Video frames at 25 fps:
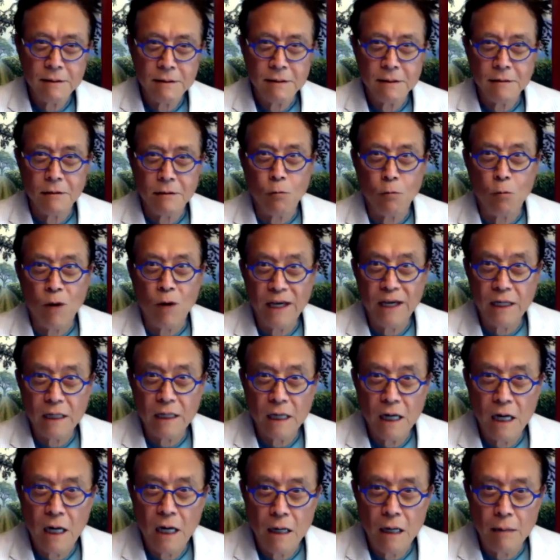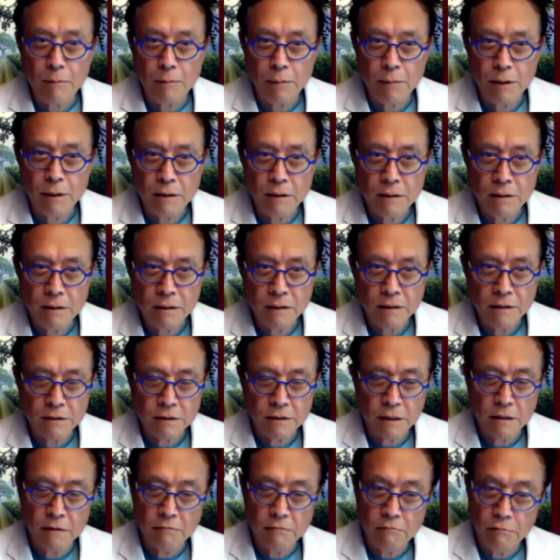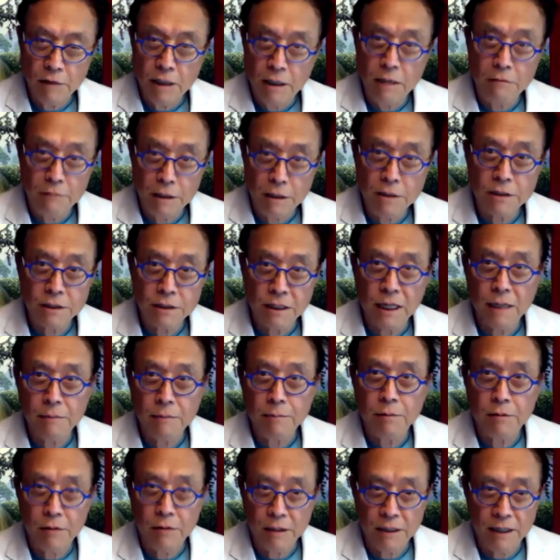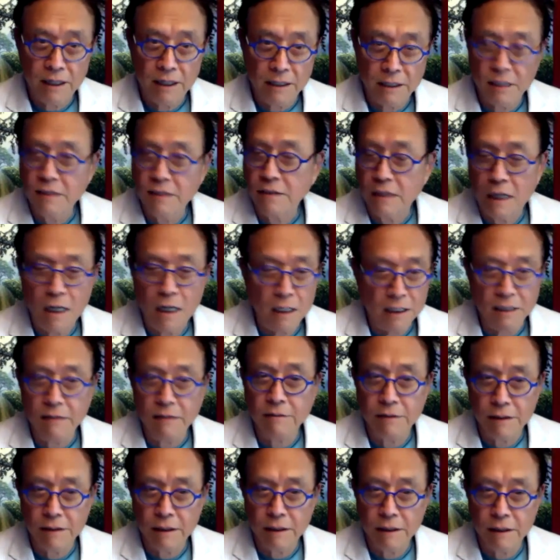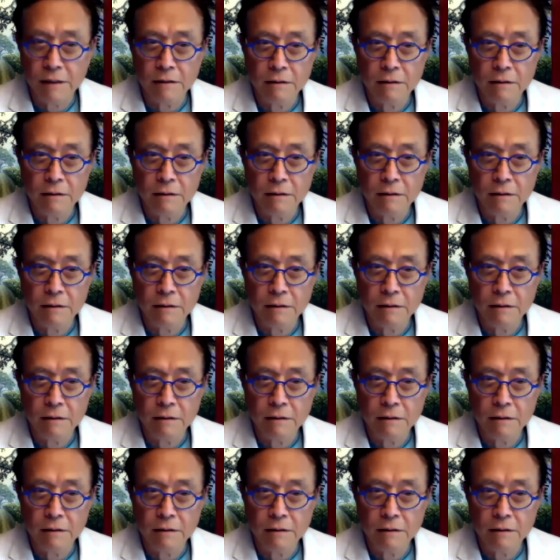Wake up. So read Rich Dad, Poor Dad. It's all in there.